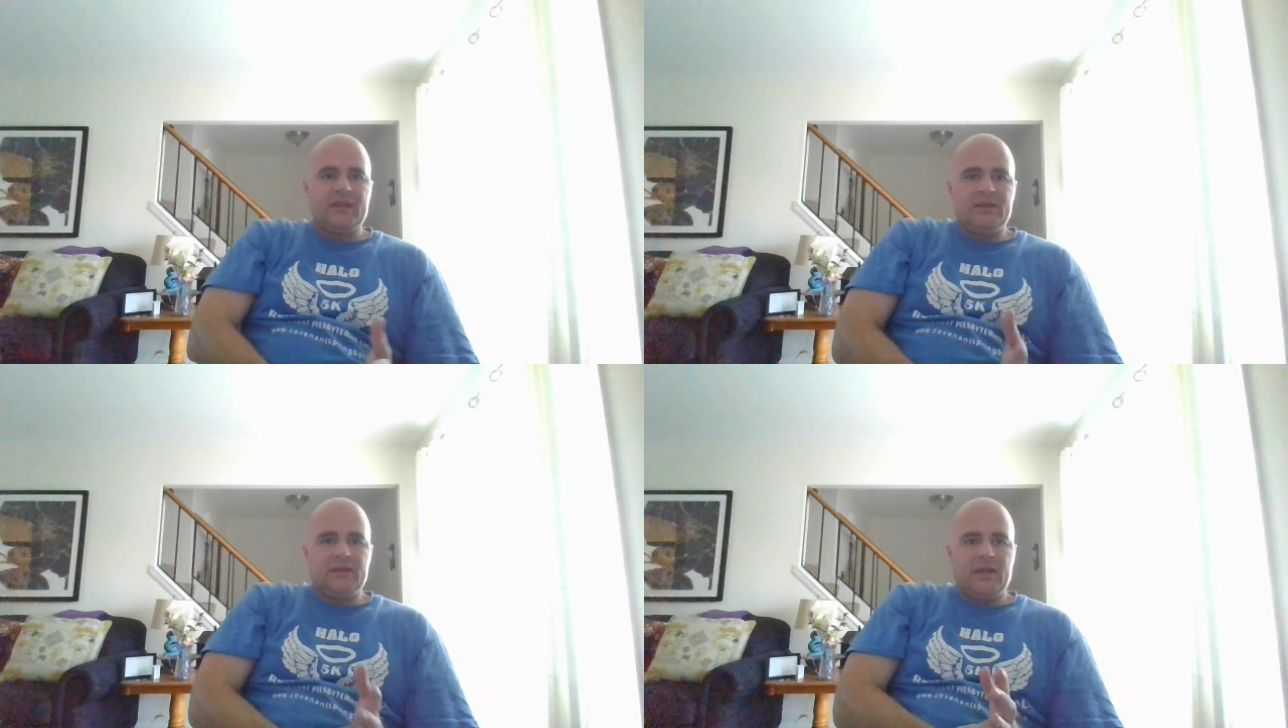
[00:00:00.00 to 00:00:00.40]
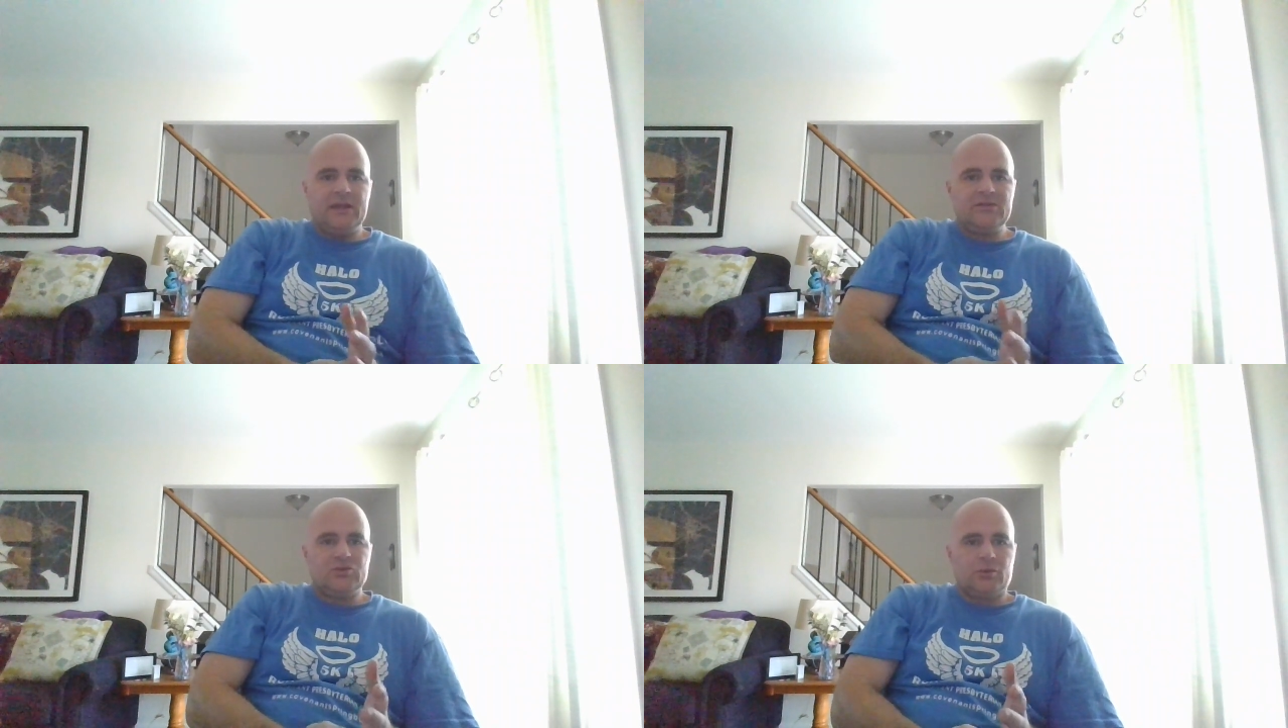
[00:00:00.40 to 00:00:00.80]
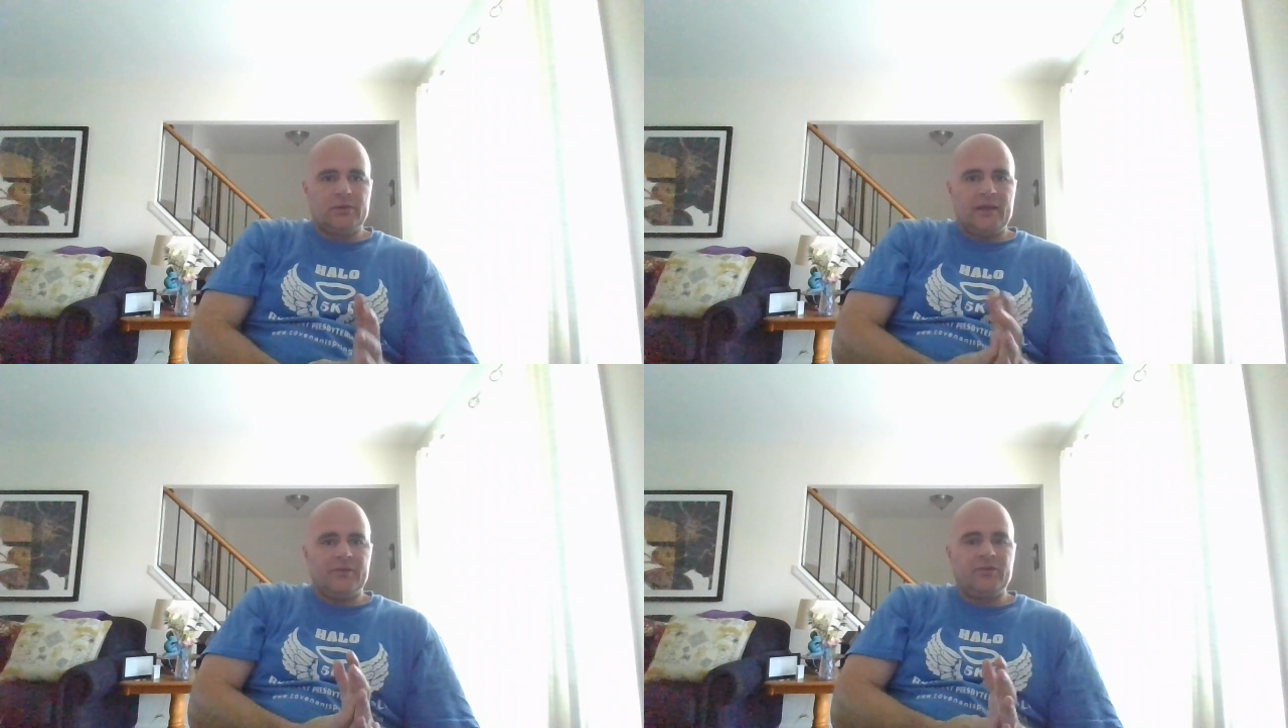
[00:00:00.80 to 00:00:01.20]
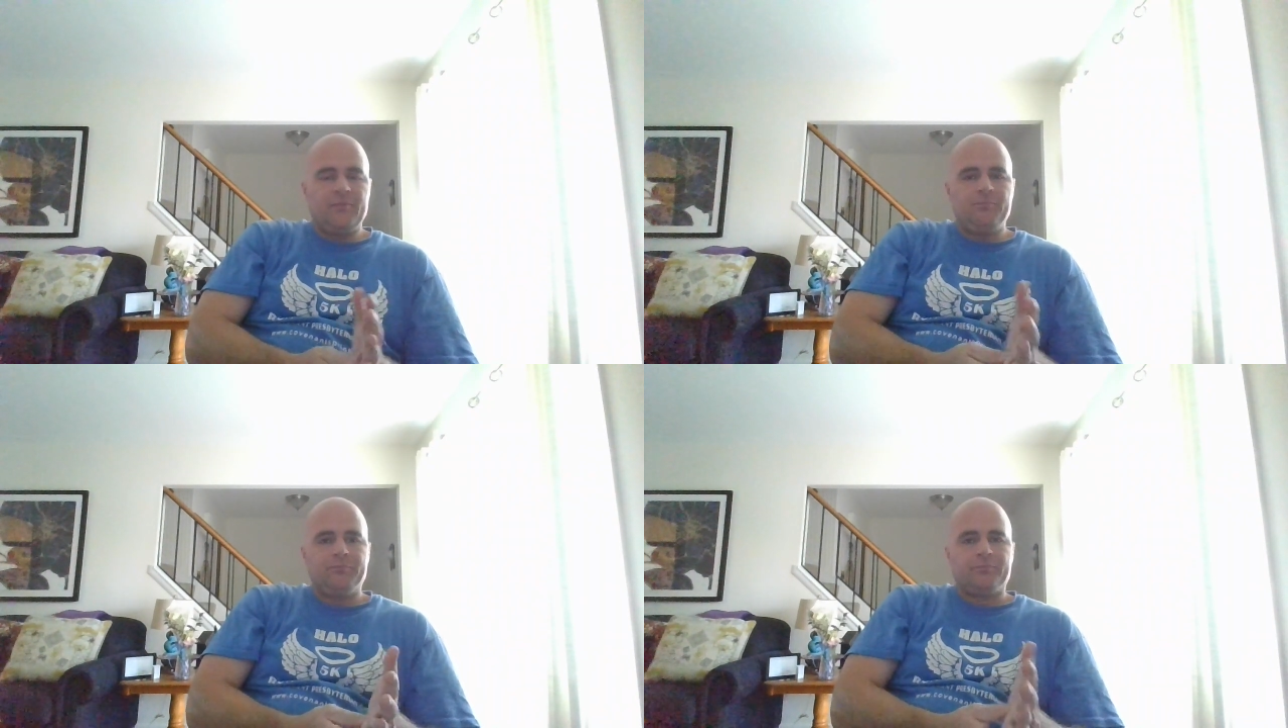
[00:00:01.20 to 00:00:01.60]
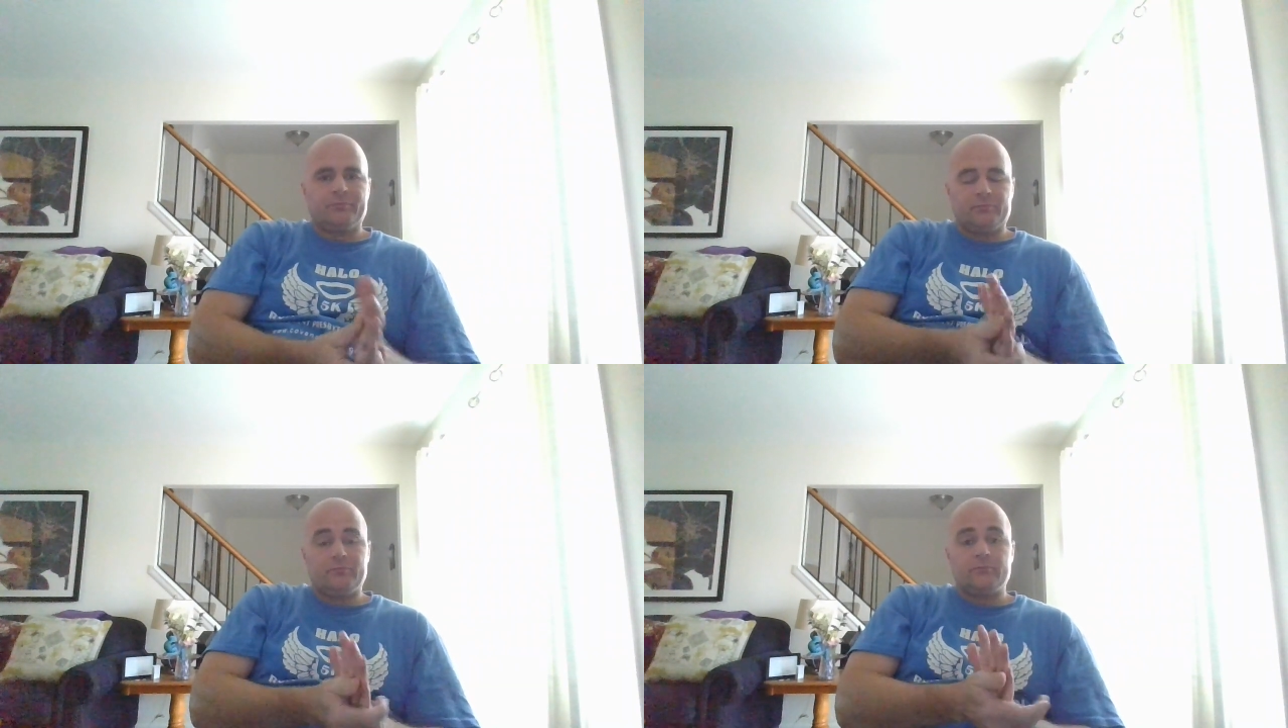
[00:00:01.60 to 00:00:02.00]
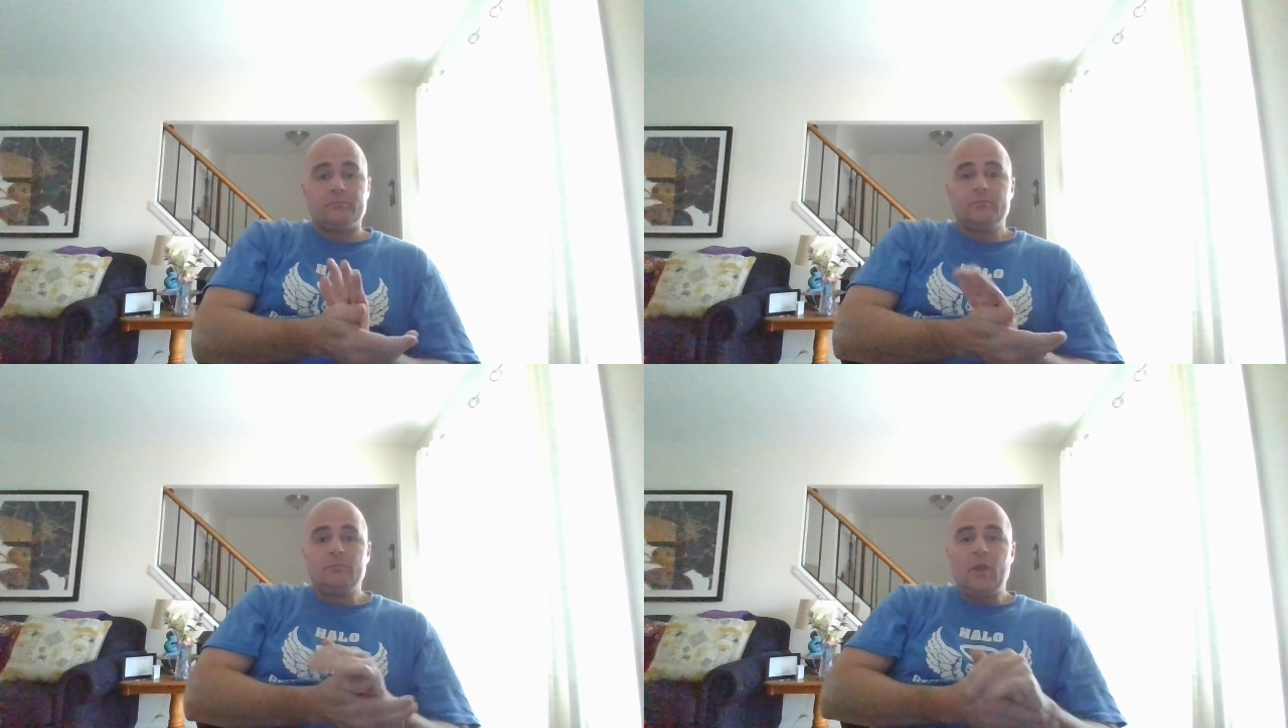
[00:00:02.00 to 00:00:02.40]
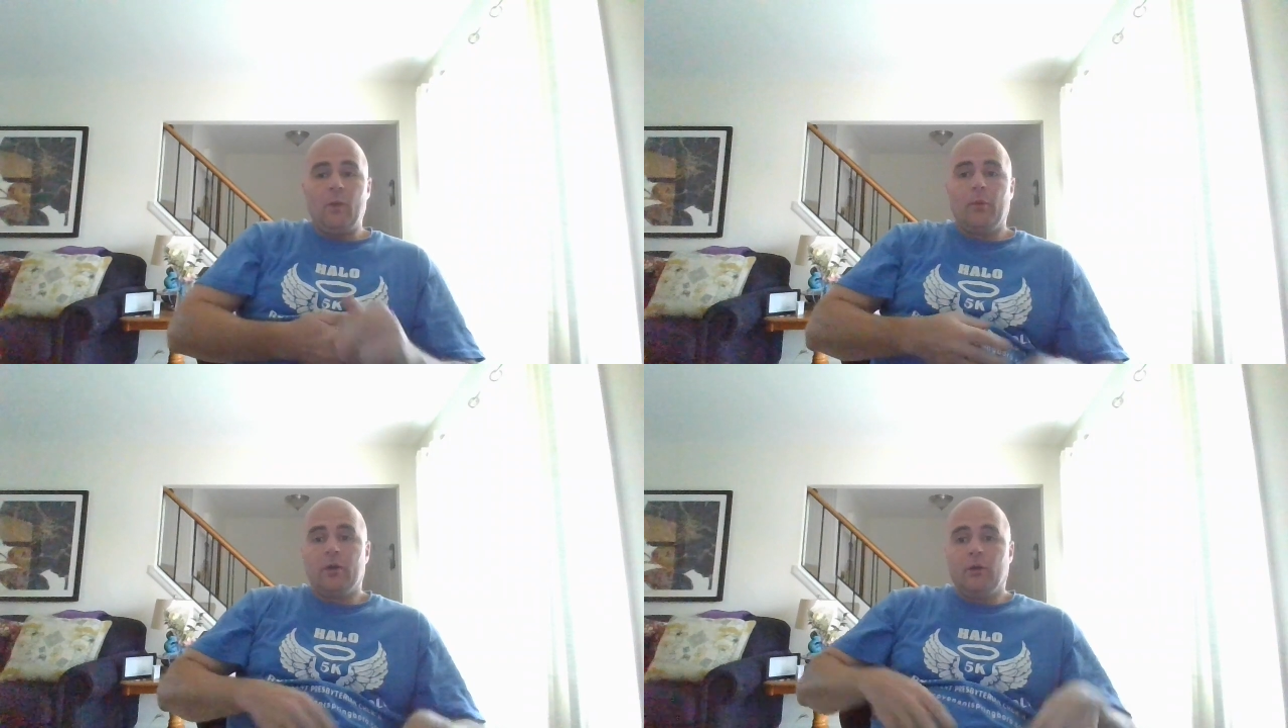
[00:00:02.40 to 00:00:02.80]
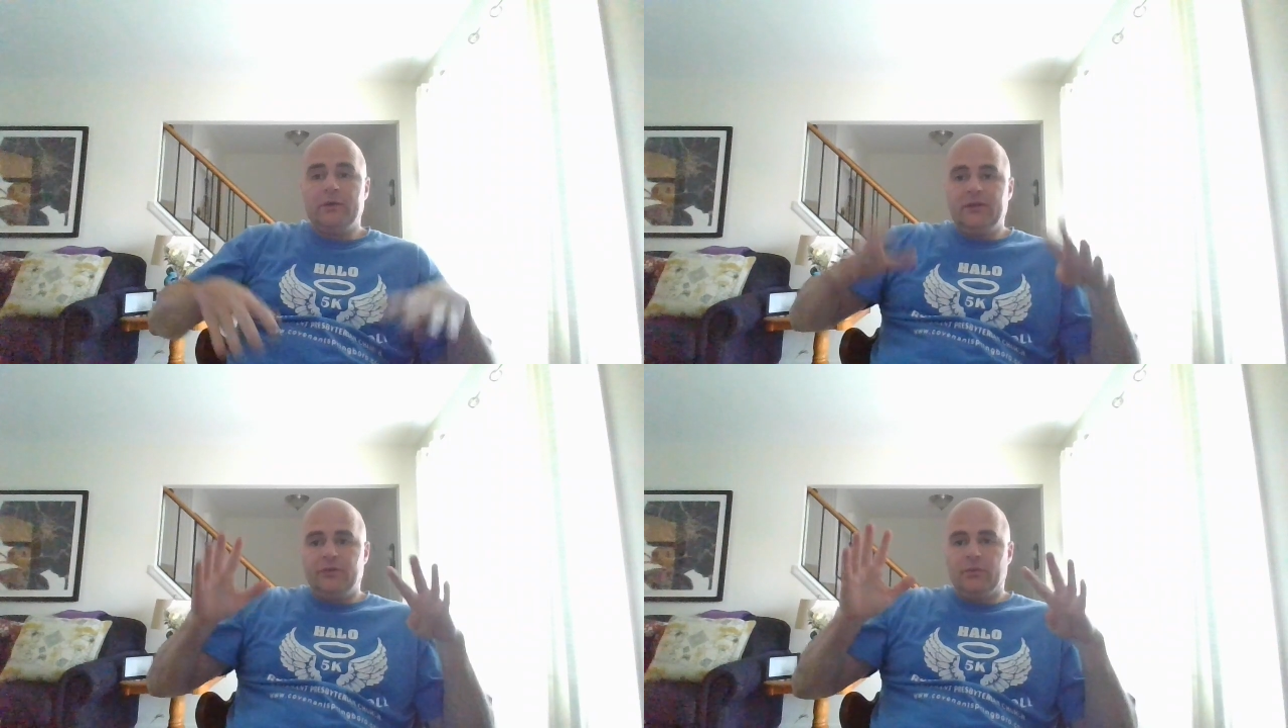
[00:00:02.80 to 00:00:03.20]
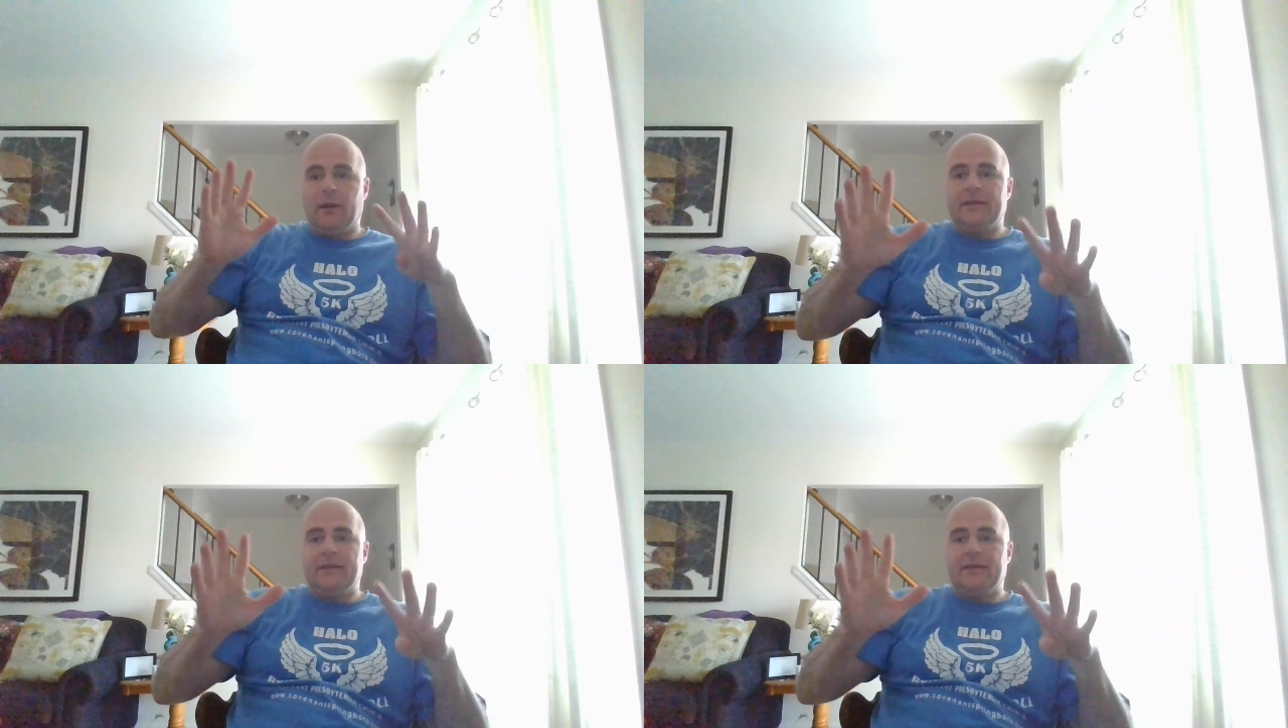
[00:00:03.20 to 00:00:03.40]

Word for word: In today's short lesson, we're going into my